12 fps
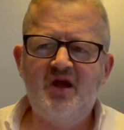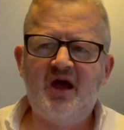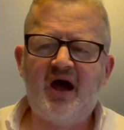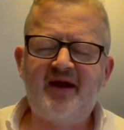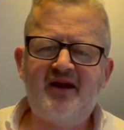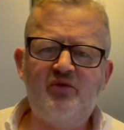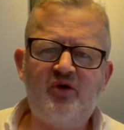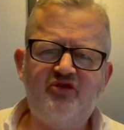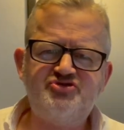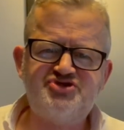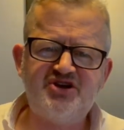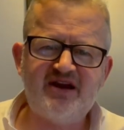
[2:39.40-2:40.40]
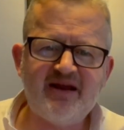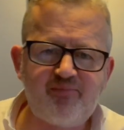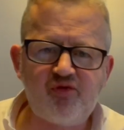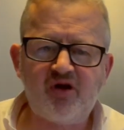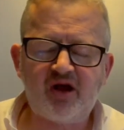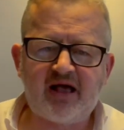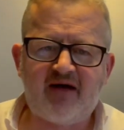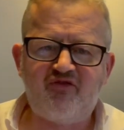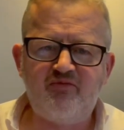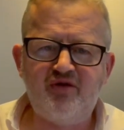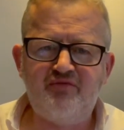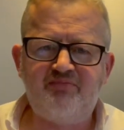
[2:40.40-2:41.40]
I don't know whether it's deliberate
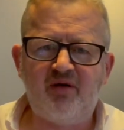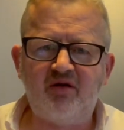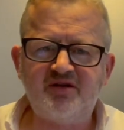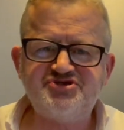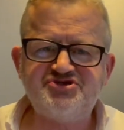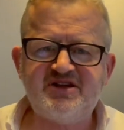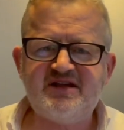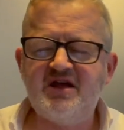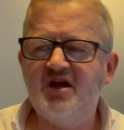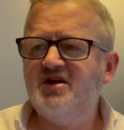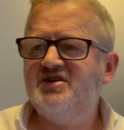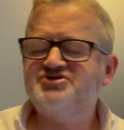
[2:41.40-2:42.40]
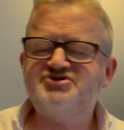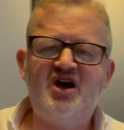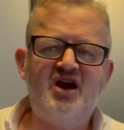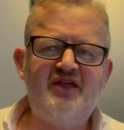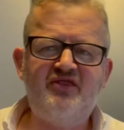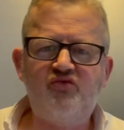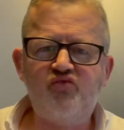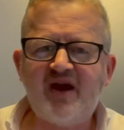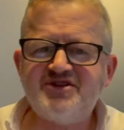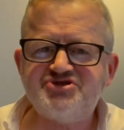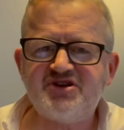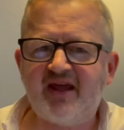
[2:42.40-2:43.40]
government policy. Certainly the
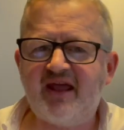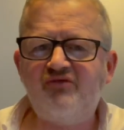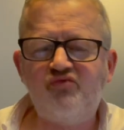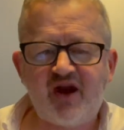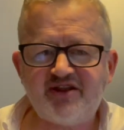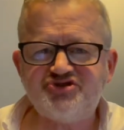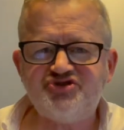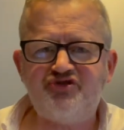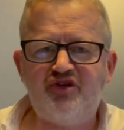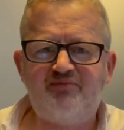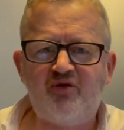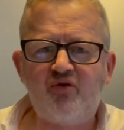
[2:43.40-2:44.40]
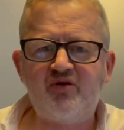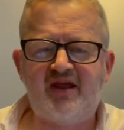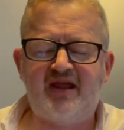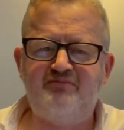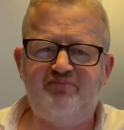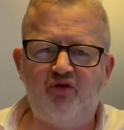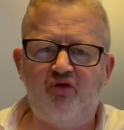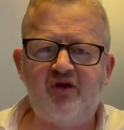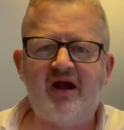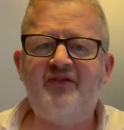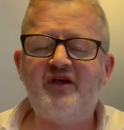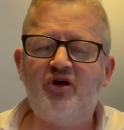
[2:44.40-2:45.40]
rich are getting richer and the poor are getting poorer.
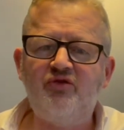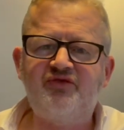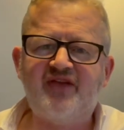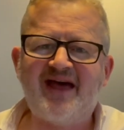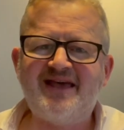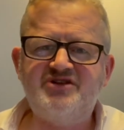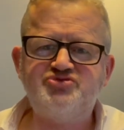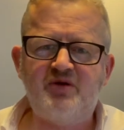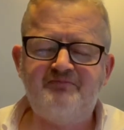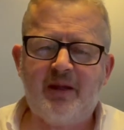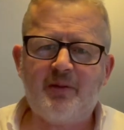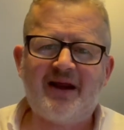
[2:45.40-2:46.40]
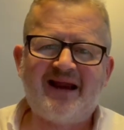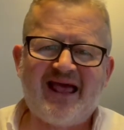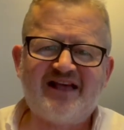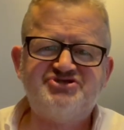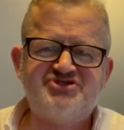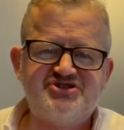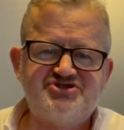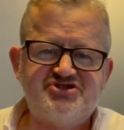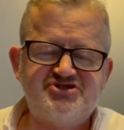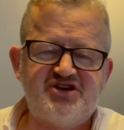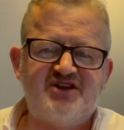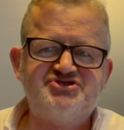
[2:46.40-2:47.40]
And the old days when people had access to
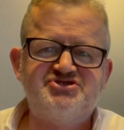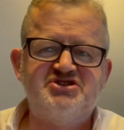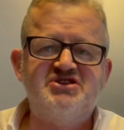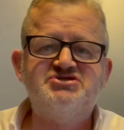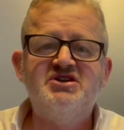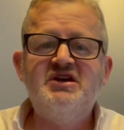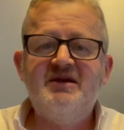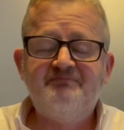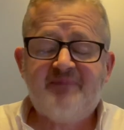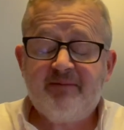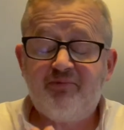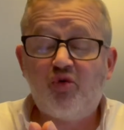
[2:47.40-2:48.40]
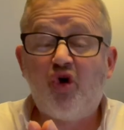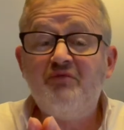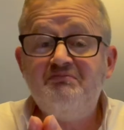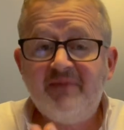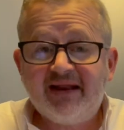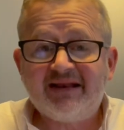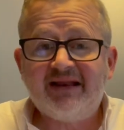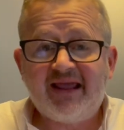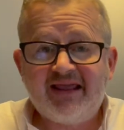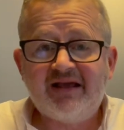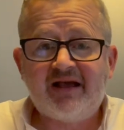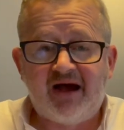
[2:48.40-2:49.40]
justice, people on middle
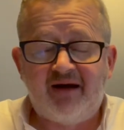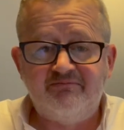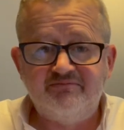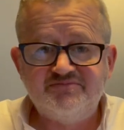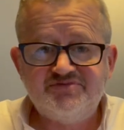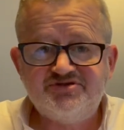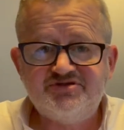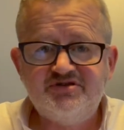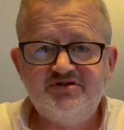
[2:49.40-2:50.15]
incomes,